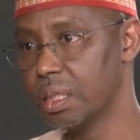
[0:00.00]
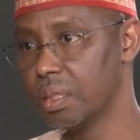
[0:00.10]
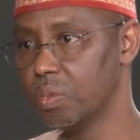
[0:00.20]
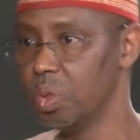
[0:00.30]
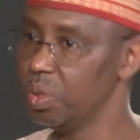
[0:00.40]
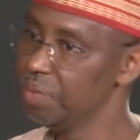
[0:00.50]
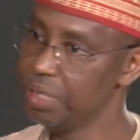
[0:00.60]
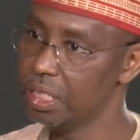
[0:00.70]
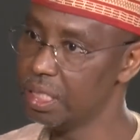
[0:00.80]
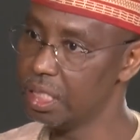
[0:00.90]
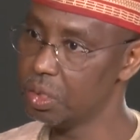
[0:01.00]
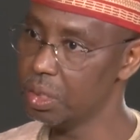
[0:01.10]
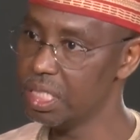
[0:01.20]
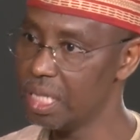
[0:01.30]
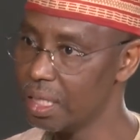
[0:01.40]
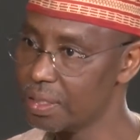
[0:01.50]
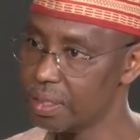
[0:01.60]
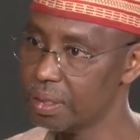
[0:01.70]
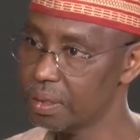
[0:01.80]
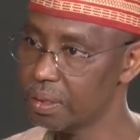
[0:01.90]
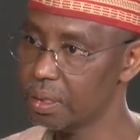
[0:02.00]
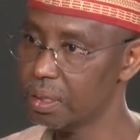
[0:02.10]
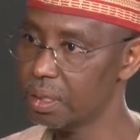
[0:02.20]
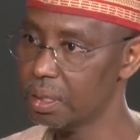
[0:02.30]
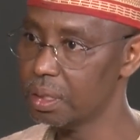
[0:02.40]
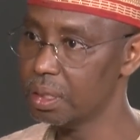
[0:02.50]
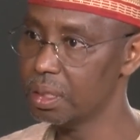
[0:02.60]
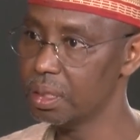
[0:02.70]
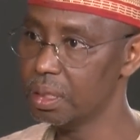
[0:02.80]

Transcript: we wouldn't be in the joint task. Interesting indeed.